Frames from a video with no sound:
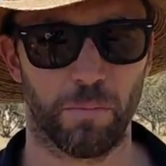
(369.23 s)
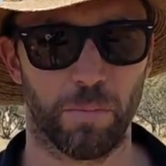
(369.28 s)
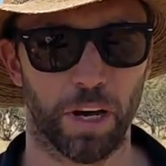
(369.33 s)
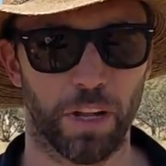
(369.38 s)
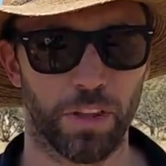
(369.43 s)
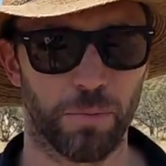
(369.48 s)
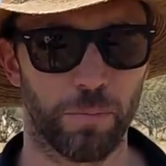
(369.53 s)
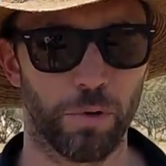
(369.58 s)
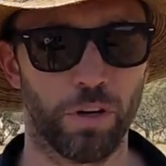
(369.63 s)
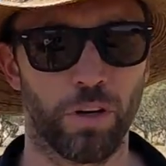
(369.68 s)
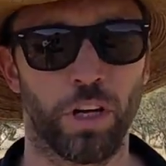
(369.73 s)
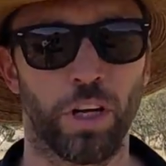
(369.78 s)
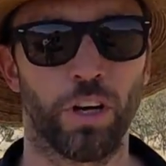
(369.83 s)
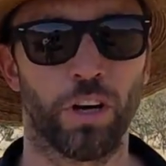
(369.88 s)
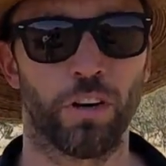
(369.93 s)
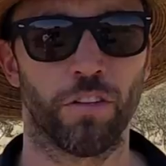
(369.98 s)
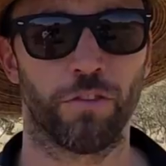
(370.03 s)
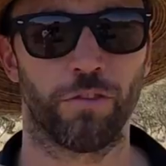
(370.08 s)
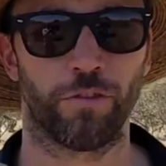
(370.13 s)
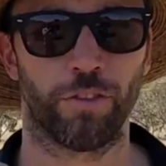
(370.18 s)
but the beauty
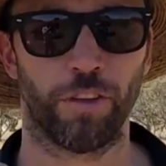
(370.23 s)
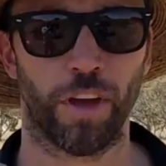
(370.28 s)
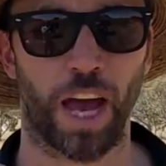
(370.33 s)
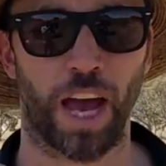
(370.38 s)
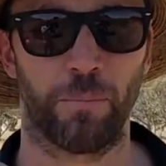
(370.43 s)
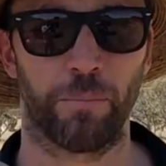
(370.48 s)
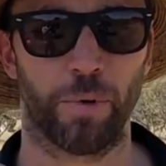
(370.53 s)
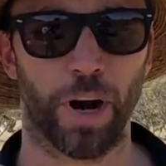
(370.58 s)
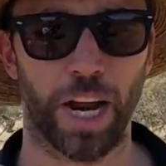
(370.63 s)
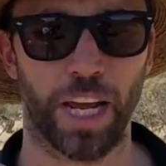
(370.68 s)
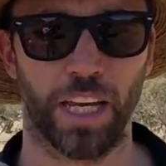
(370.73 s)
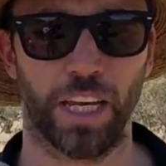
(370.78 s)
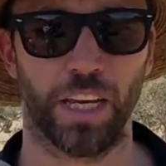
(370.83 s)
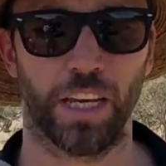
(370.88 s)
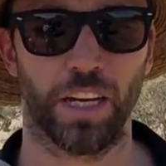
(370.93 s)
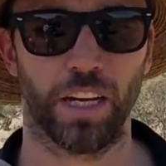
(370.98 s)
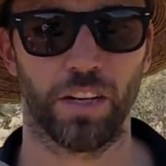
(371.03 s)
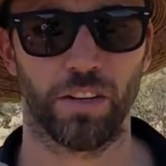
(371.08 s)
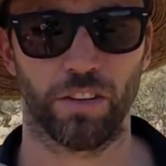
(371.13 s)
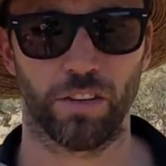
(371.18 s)
of breaking
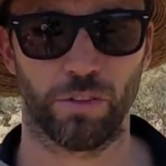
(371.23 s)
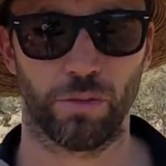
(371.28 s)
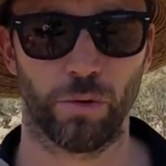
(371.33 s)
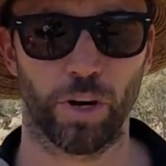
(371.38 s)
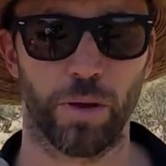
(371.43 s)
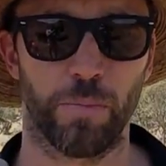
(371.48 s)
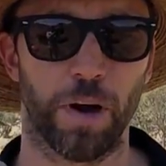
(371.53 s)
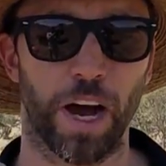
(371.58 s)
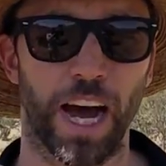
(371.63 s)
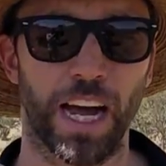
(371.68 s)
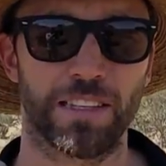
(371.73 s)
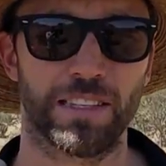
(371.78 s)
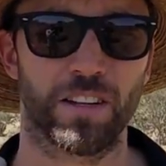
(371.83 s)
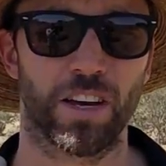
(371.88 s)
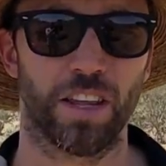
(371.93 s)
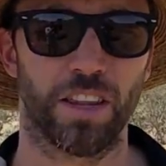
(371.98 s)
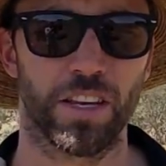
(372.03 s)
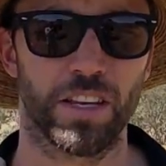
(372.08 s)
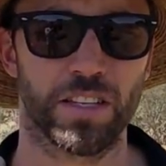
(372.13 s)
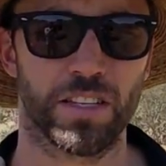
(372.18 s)
it into three parts
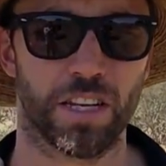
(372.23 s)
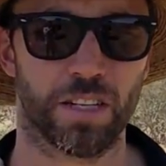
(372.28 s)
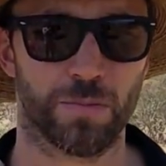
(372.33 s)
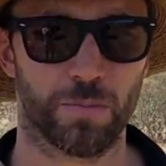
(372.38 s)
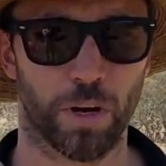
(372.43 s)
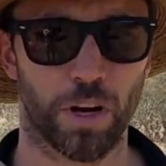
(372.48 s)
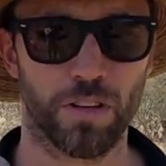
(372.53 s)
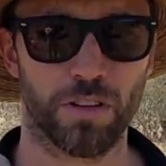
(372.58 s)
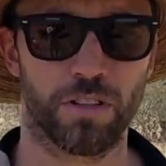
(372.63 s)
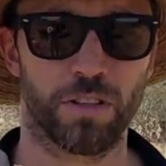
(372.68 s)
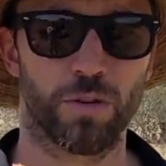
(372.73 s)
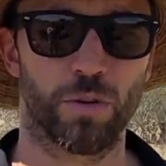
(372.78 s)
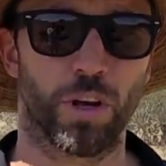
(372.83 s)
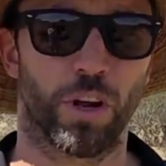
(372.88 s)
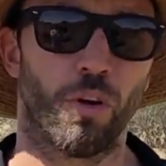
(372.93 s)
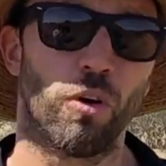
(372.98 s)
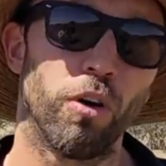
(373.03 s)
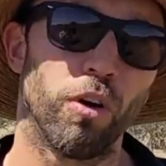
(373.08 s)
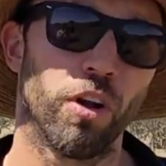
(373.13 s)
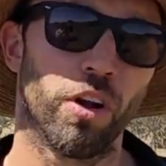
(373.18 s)
like this, as opposed to doing
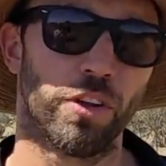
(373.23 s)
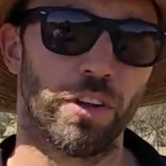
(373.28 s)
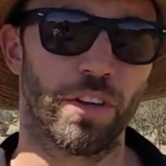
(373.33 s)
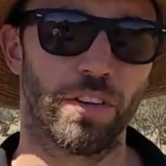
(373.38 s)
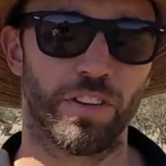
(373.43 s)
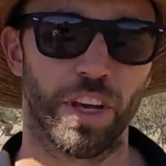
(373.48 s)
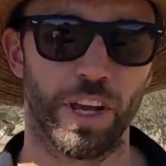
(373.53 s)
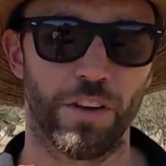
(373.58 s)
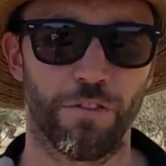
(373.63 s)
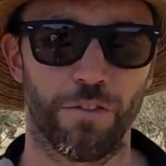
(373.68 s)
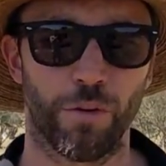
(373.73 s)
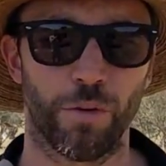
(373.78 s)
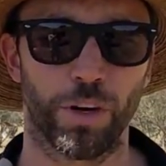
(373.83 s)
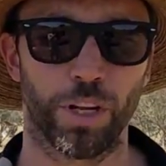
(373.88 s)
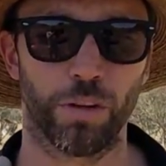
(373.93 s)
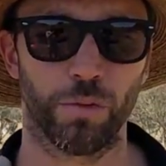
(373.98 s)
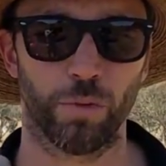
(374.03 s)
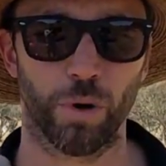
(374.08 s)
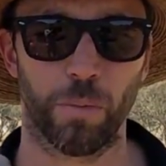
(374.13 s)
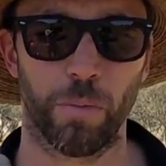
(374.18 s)
it all on the
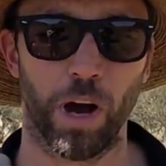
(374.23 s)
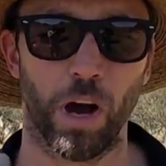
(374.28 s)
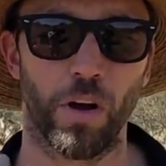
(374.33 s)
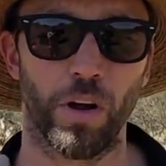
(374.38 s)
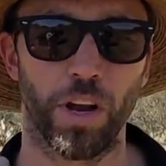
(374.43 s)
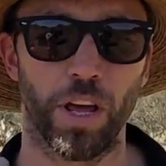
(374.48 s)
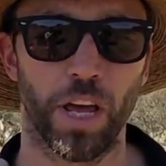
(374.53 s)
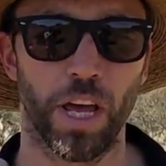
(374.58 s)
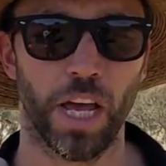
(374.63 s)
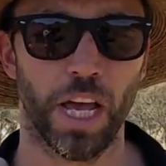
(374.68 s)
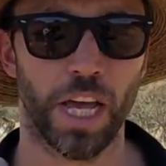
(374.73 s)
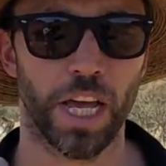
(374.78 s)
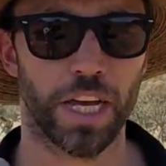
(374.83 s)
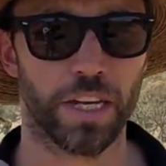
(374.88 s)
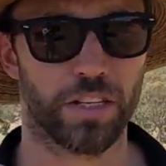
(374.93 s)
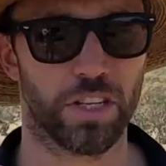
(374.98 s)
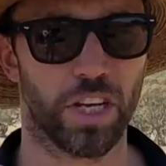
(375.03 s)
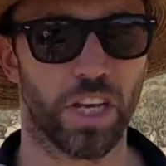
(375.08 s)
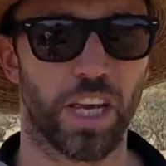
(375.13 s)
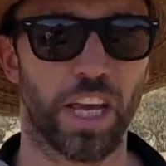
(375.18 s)
T40 remote,
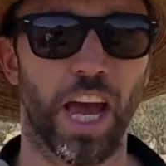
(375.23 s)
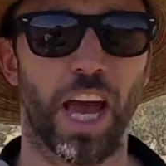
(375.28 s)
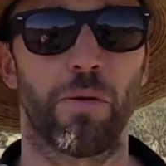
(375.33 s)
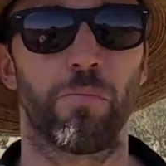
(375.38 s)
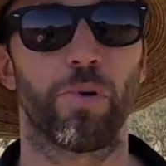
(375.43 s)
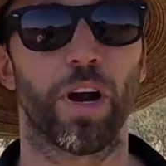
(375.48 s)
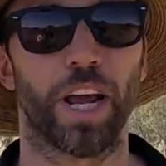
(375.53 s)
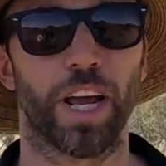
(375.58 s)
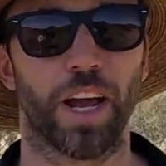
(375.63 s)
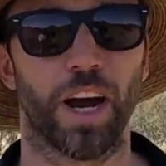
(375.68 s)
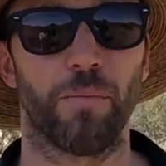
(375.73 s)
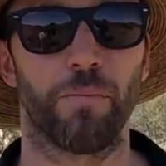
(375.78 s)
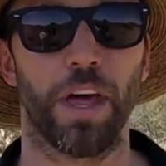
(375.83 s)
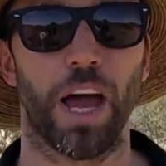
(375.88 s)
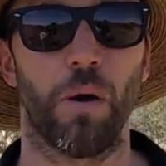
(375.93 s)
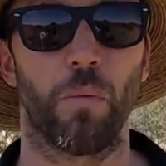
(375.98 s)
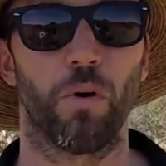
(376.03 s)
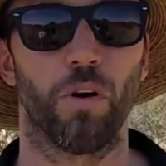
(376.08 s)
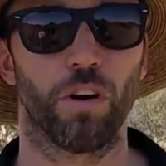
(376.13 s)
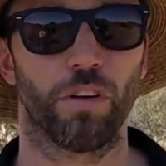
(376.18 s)
is that you can break up
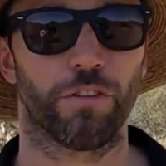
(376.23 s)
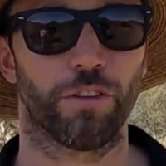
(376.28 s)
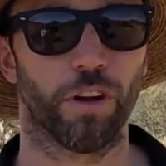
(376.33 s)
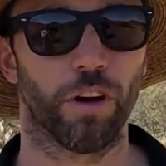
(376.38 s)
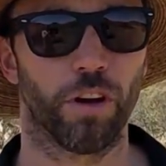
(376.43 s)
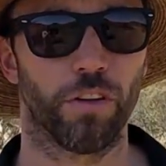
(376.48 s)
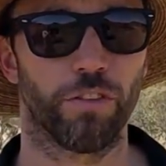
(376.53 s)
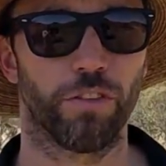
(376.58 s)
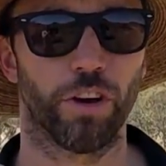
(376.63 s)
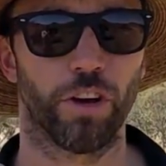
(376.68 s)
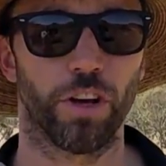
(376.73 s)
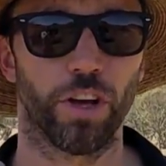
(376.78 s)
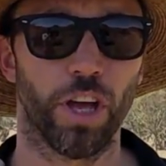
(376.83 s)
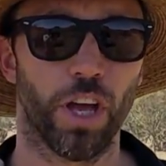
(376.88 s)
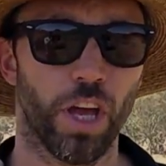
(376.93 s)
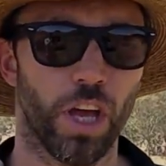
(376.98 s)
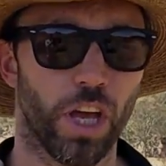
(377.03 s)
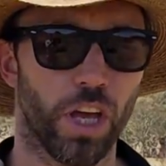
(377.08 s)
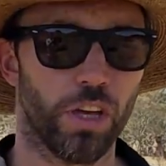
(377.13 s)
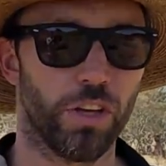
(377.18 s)
that workflow. So
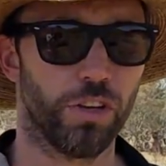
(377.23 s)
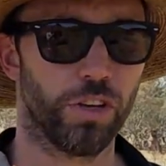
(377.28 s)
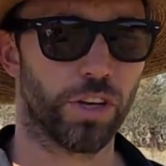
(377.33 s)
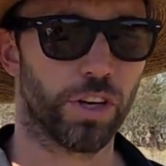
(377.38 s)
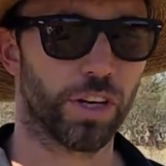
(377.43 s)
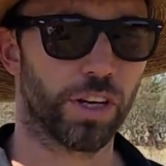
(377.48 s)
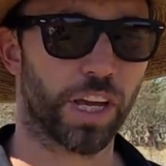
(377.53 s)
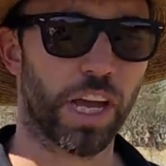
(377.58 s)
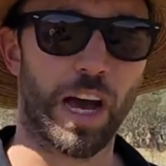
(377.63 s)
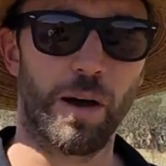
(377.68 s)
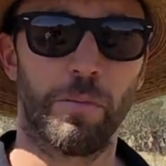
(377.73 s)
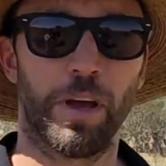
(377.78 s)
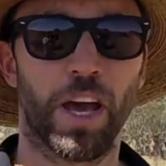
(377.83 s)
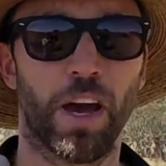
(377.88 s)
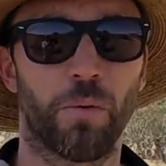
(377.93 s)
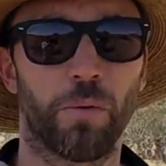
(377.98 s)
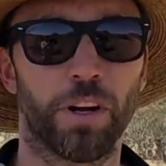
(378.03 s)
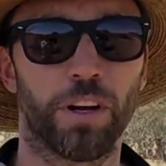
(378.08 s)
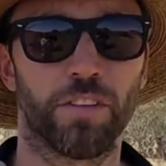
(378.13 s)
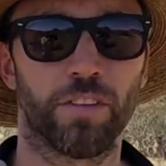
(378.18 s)
you can come
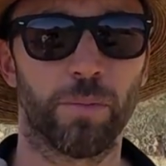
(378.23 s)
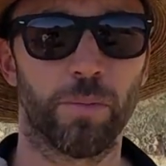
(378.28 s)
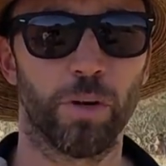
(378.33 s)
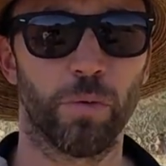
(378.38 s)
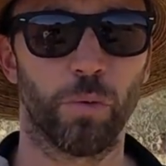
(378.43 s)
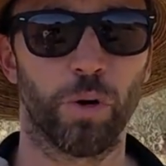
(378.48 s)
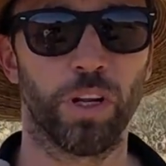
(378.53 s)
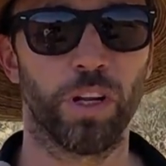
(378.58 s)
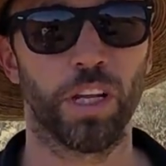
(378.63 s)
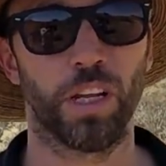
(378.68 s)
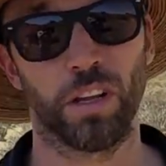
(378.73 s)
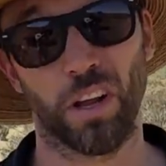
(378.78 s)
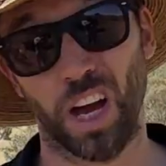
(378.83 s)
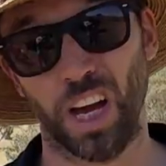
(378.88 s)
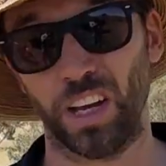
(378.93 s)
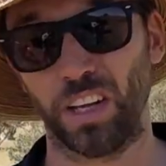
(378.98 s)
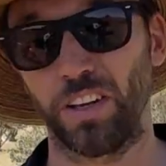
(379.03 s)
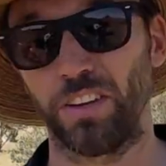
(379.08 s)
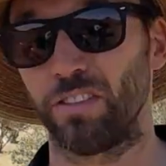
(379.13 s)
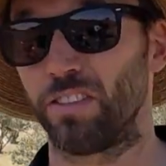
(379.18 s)
out when it's a bit windy
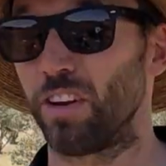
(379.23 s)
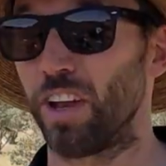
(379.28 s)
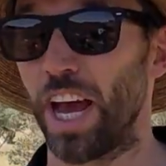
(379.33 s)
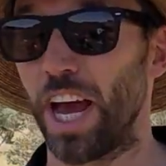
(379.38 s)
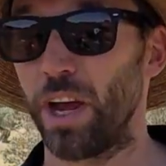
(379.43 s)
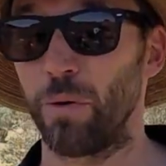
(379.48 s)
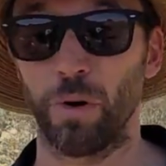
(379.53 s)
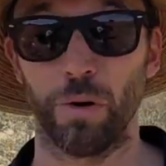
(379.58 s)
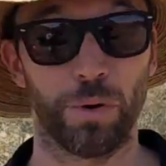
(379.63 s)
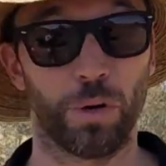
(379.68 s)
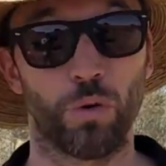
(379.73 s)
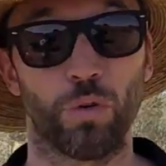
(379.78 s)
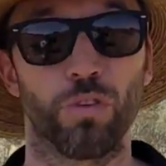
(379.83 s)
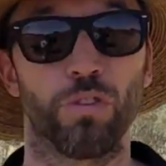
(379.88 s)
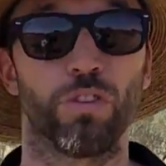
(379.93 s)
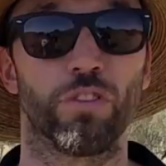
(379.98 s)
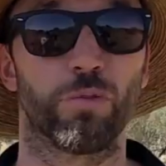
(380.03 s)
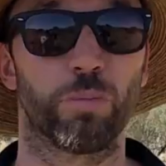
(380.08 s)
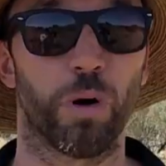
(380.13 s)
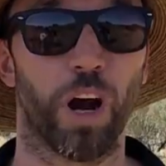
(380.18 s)
like it is today where we
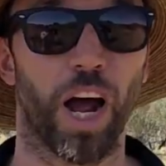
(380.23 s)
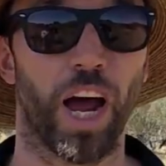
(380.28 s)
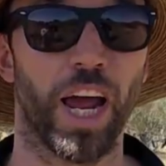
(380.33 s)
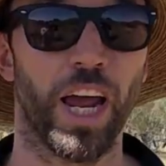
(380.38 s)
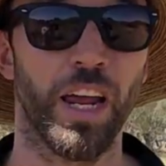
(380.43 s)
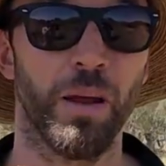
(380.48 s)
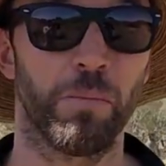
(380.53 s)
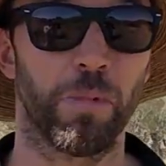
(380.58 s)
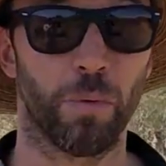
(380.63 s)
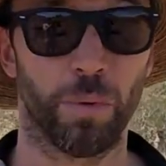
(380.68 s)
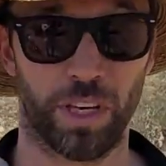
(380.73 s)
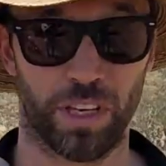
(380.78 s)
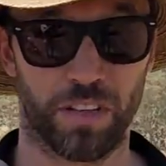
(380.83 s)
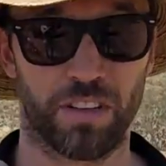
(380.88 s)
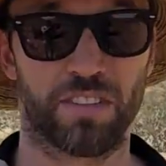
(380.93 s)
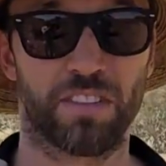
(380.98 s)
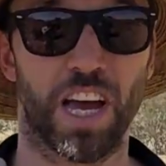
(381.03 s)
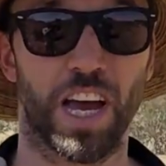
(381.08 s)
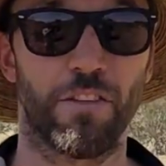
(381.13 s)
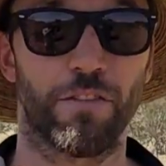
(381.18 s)
couldn't spray but we
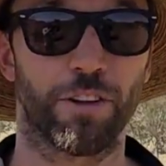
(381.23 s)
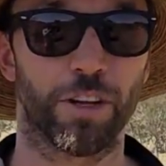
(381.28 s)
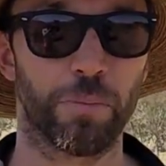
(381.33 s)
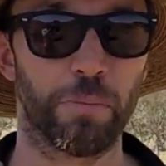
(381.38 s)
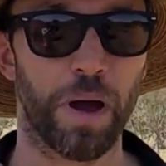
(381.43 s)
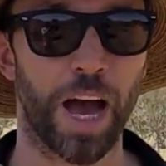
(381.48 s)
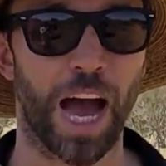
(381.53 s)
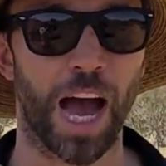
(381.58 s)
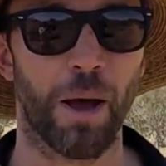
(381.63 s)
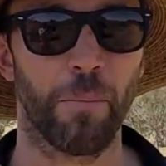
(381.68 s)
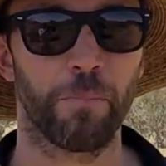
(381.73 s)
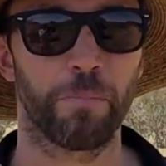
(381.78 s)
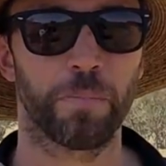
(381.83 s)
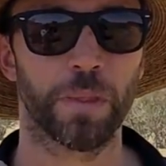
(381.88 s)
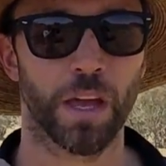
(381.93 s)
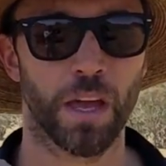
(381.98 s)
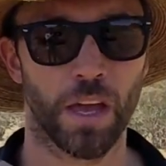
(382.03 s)
can safely map.